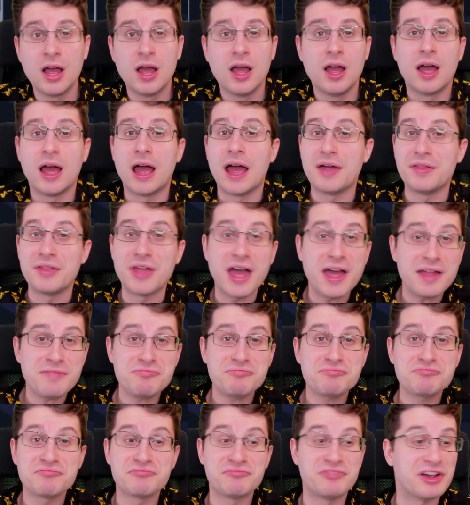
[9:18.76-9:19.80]
And
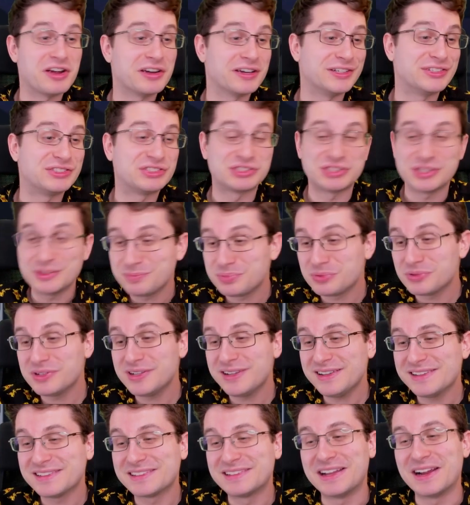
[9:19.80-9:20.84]
then, very
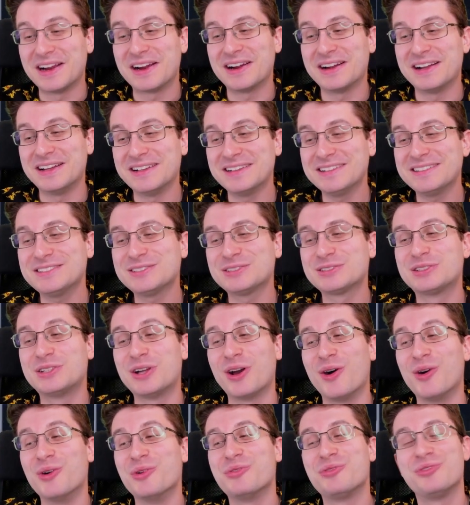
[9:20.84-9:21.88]
simply, there is
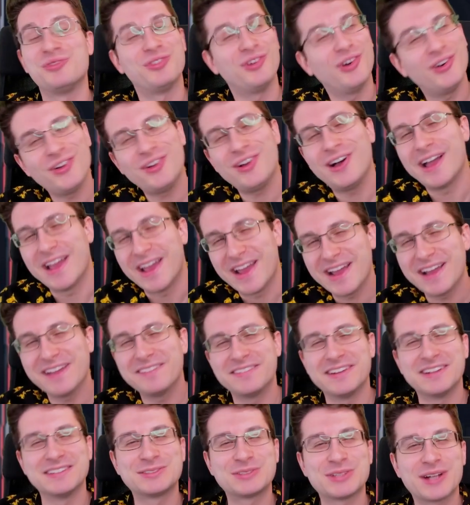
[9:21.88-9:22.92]
go full ham
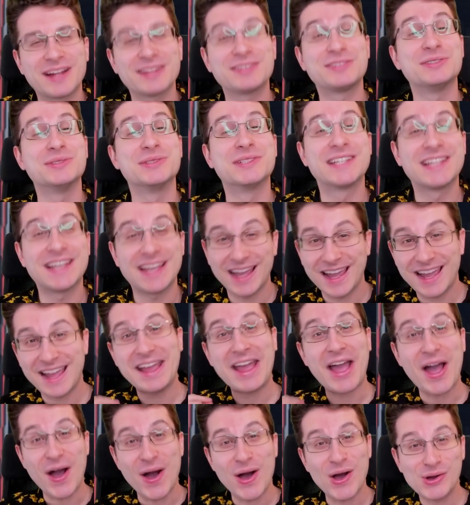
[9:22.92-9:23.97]
and try to
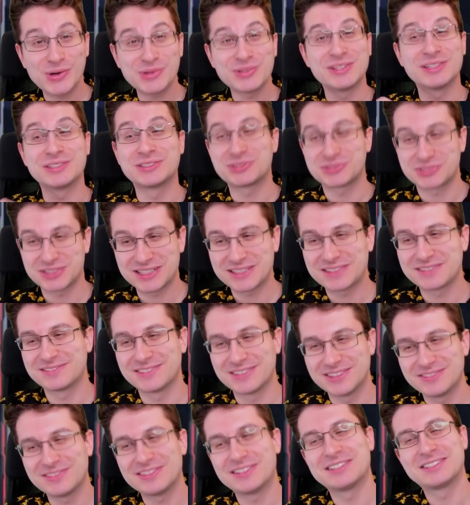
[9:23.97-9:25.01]
KO the Trick
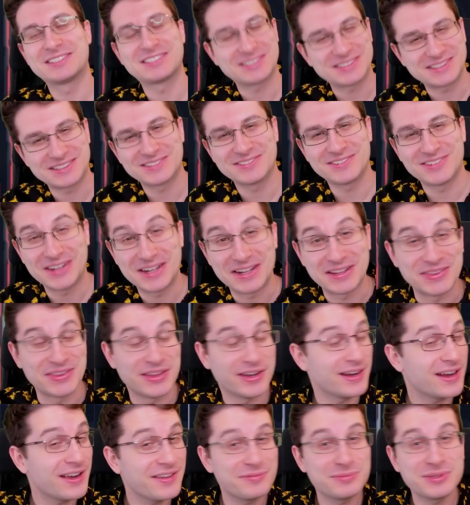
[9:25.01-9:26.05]
Roomer turn one.
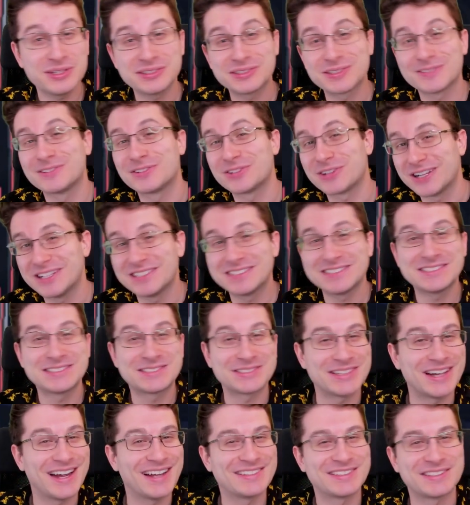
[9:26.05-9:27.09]
There have been some crazy
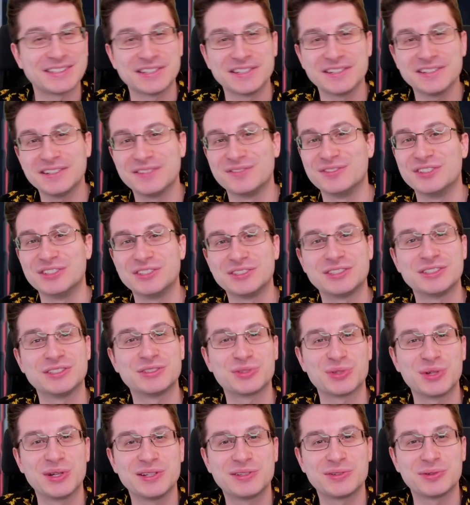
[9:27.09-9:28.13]
strats here in VGC
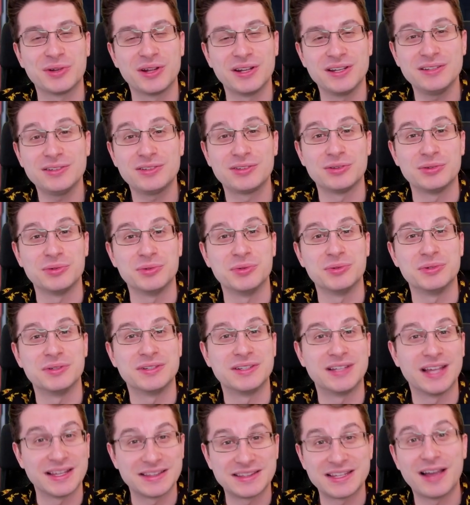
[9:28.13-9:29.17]
2020 to
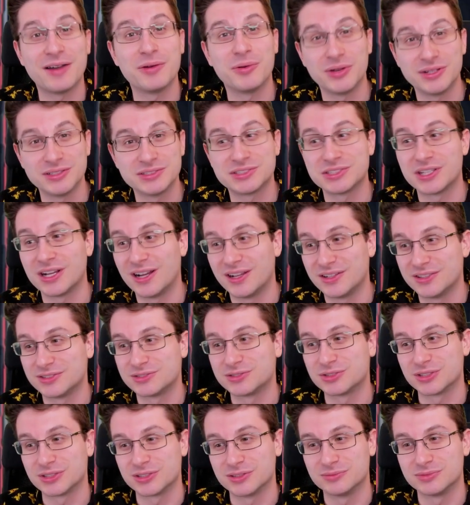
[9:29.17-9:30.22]
get that one shot on the
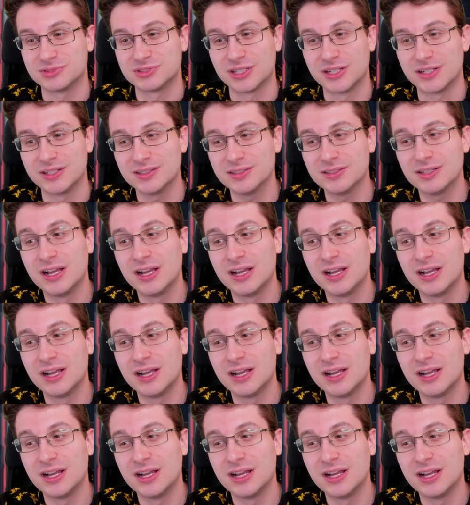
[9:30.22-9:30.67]
Trick Room Steader